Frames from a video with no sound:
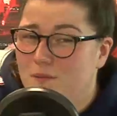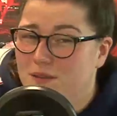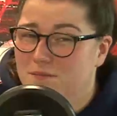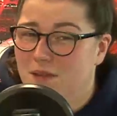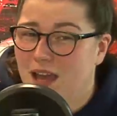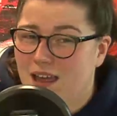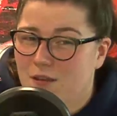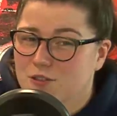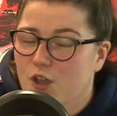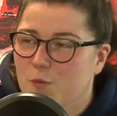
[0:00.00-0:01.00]
I mean, I
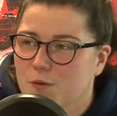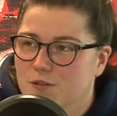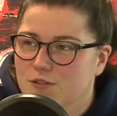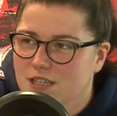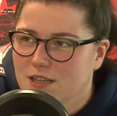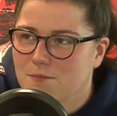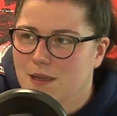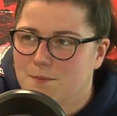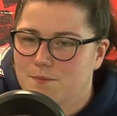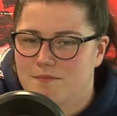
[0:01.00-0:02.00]
was hoping New Zealand
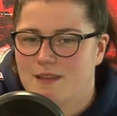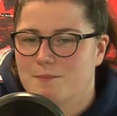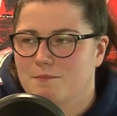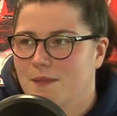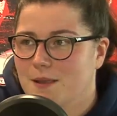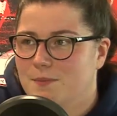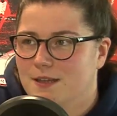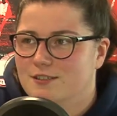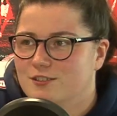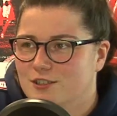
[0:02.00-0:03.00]
might
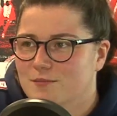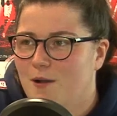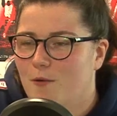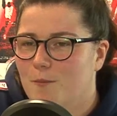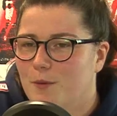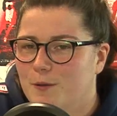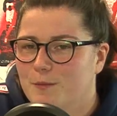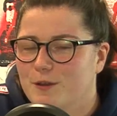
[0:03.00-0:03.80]
pinch them at one point.